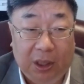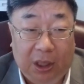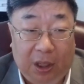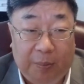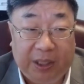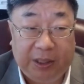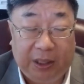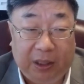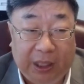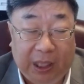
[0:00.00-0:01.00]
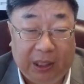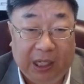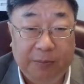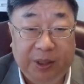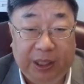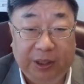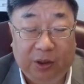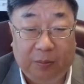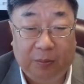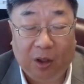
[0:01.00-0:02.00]
But again, combination
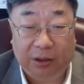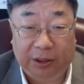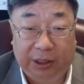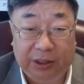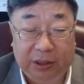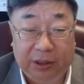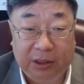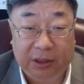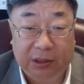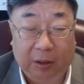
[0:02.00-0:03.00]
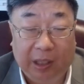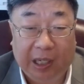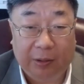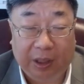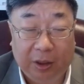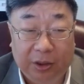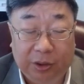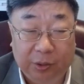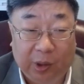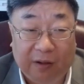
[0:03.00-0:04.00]
of all of this is allowing us
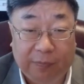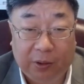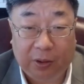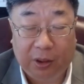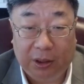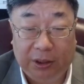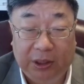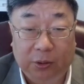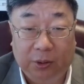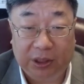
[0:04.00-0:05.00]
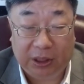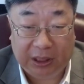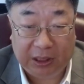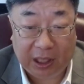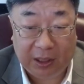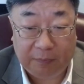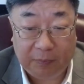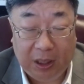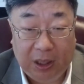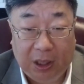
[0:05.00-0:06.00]
to offer the shortest lead
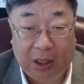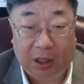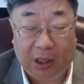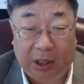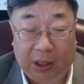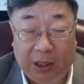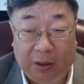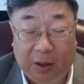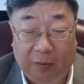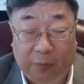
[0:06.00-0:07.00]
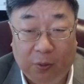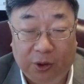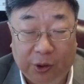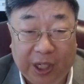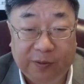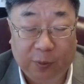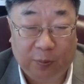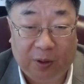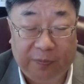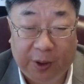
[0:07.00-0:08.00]
time for
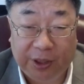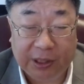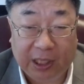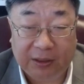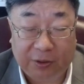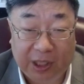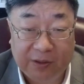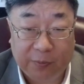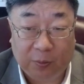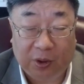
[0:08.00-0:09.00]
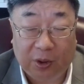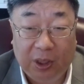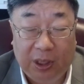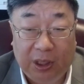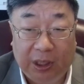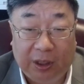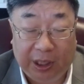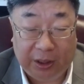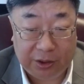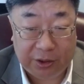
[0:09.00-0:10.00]
transformer, very sized transformer
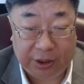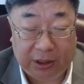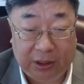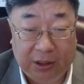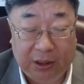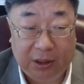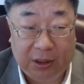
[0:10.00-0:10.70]
in our industry.